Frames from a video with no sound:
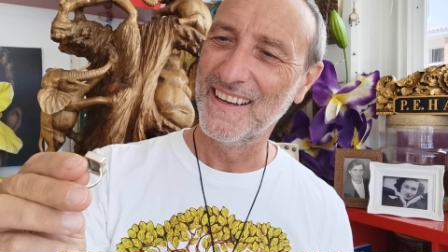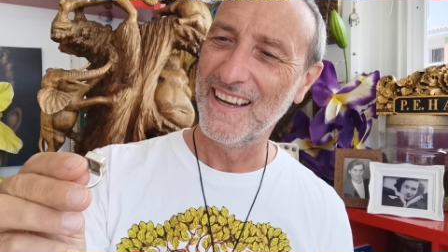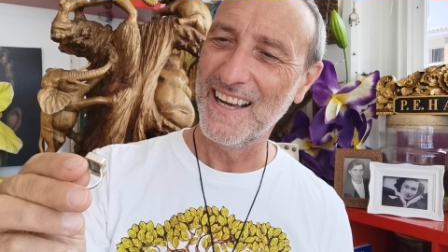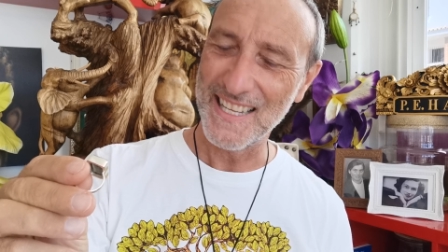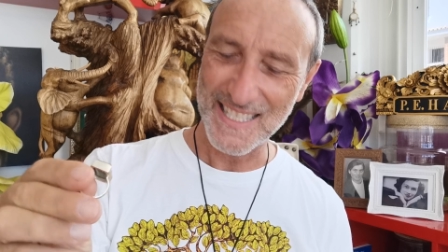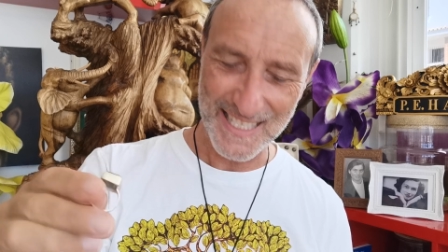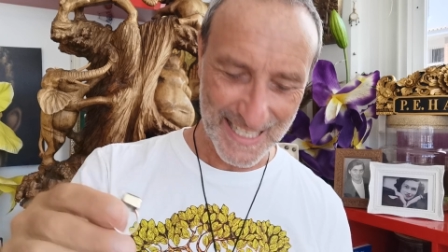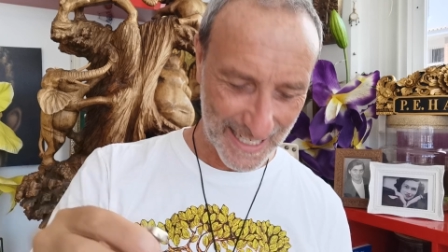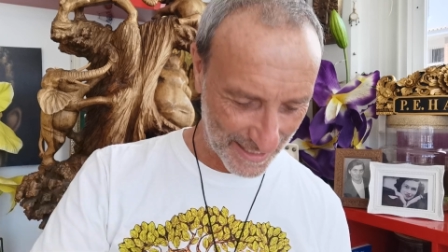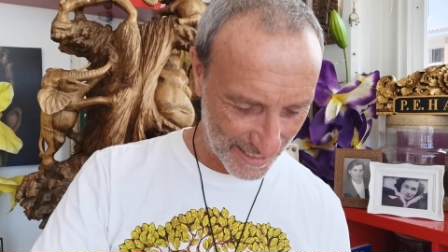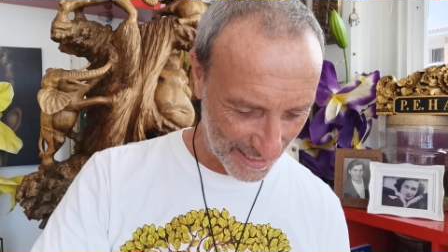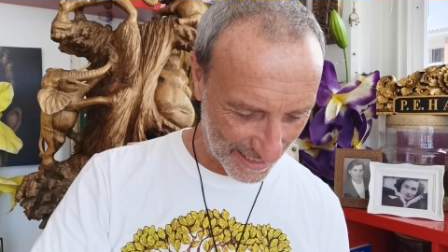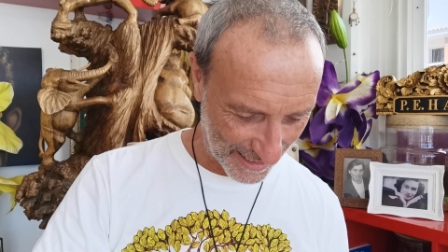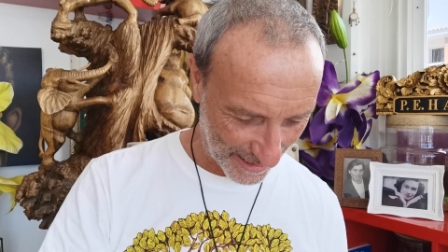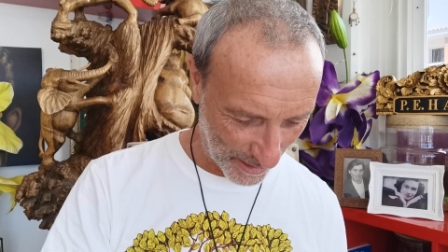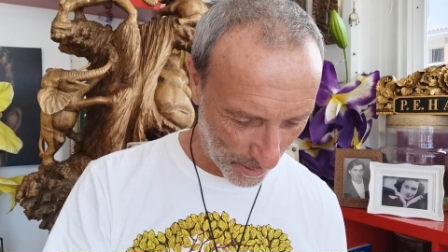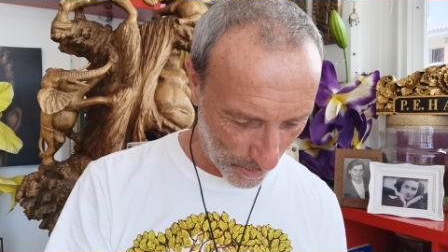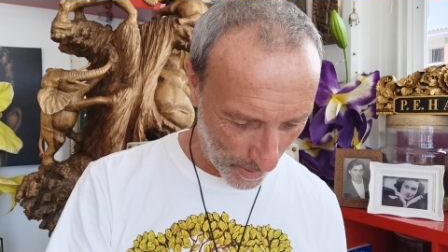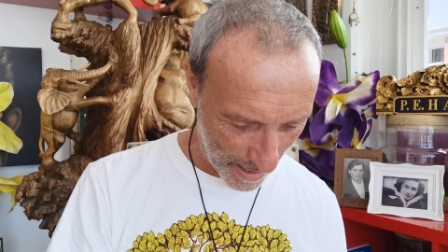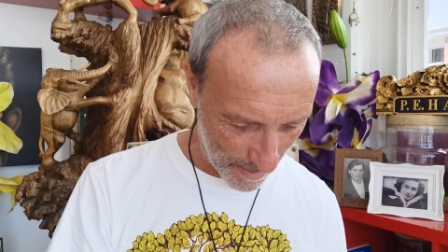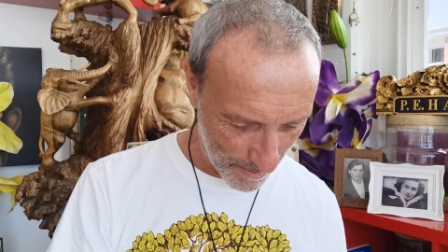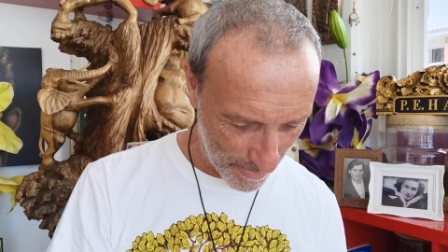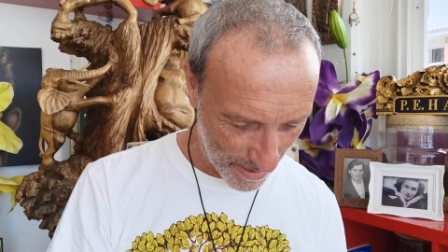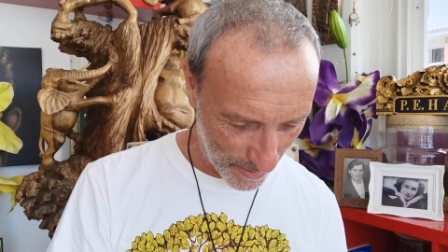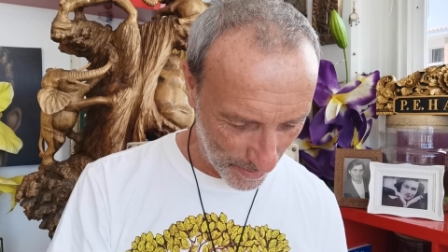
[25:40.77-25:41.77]
That's actually
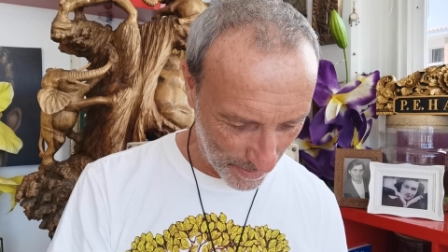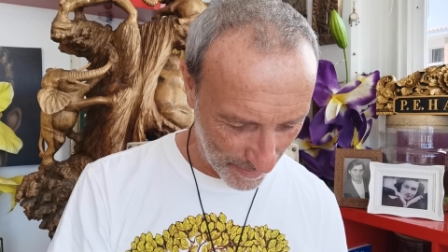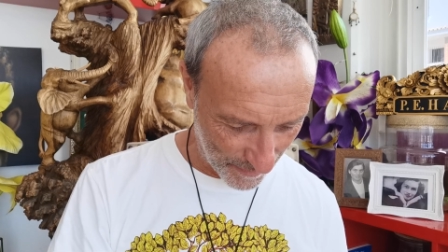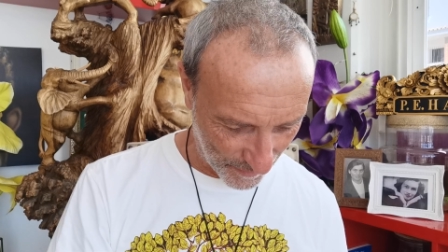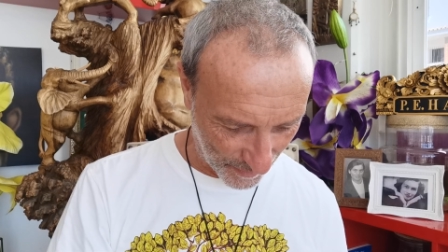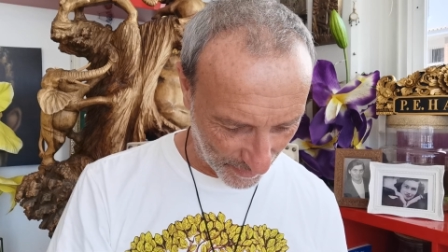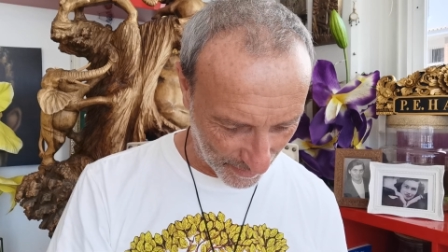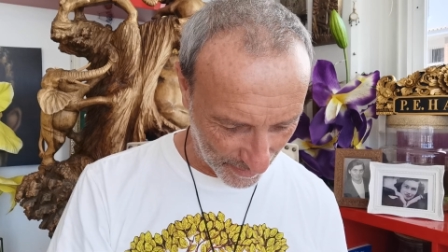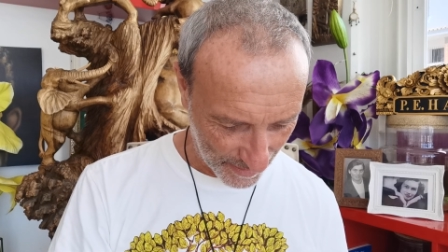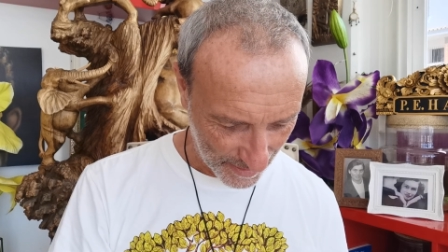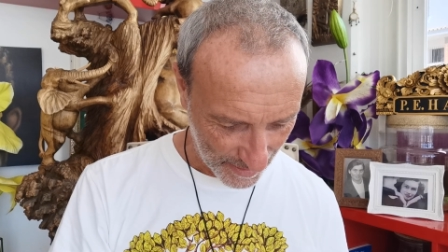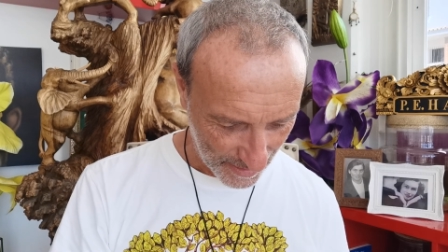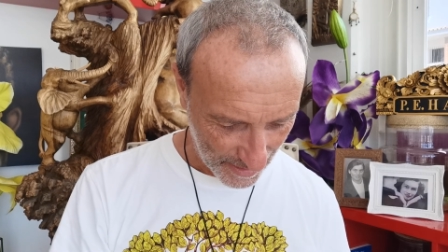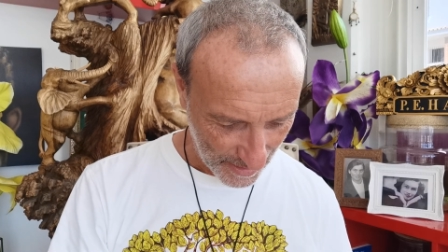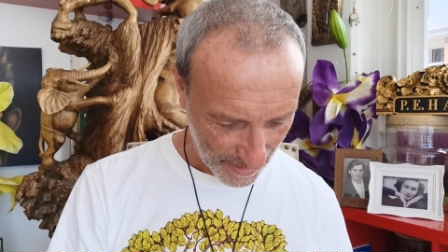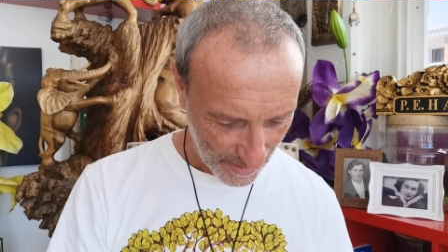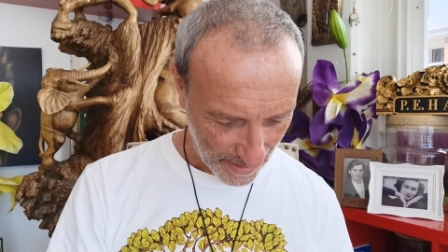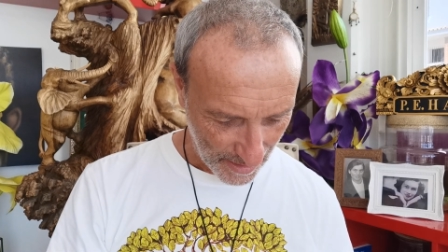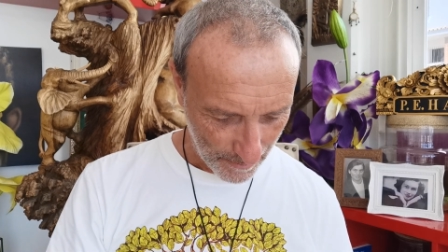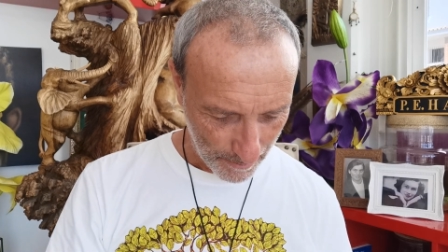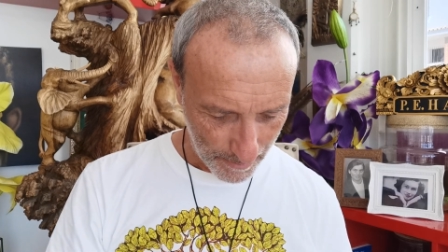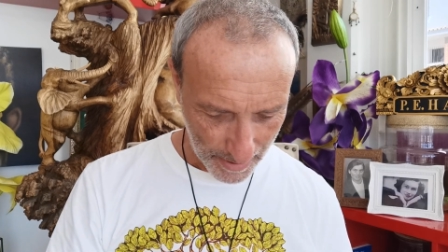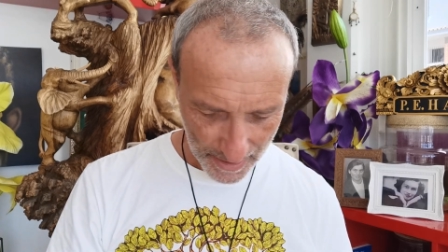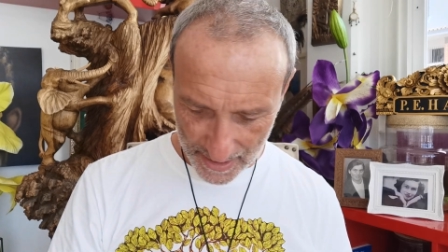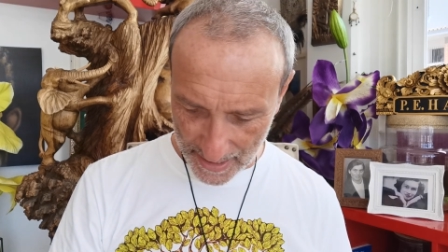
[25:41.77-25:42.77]
quite beautiful.
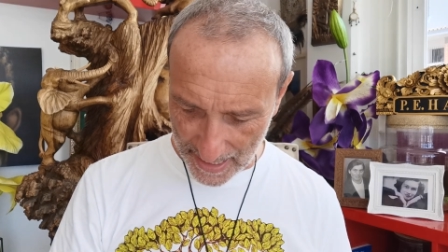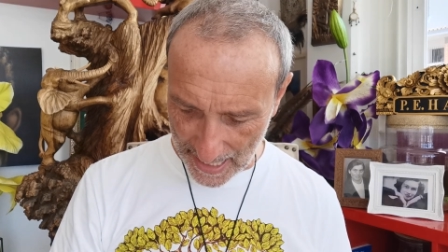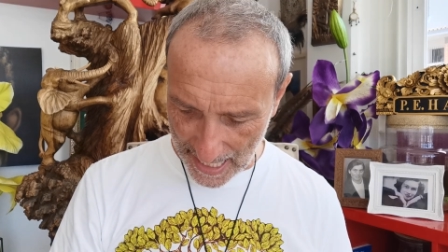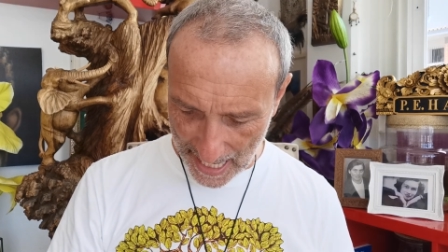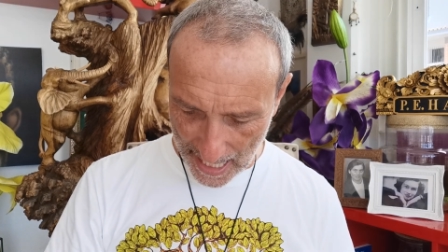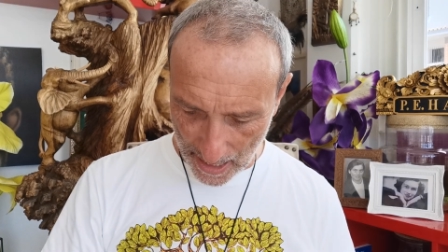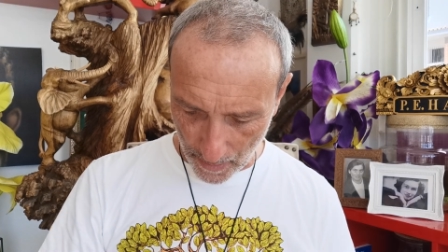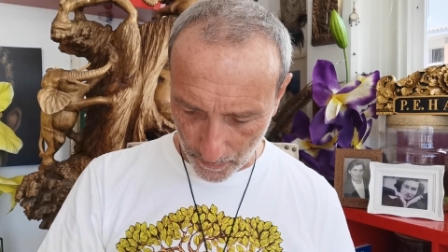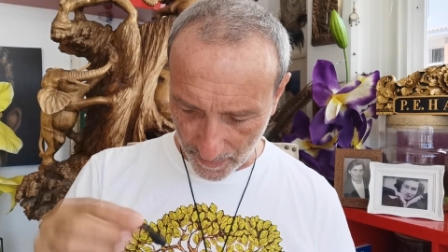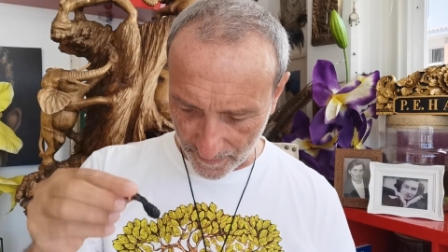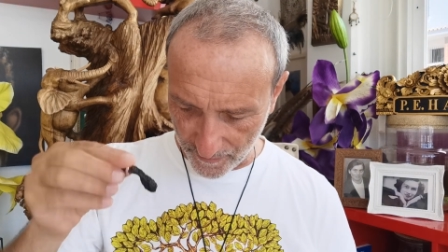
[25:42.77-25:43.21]
But yeah,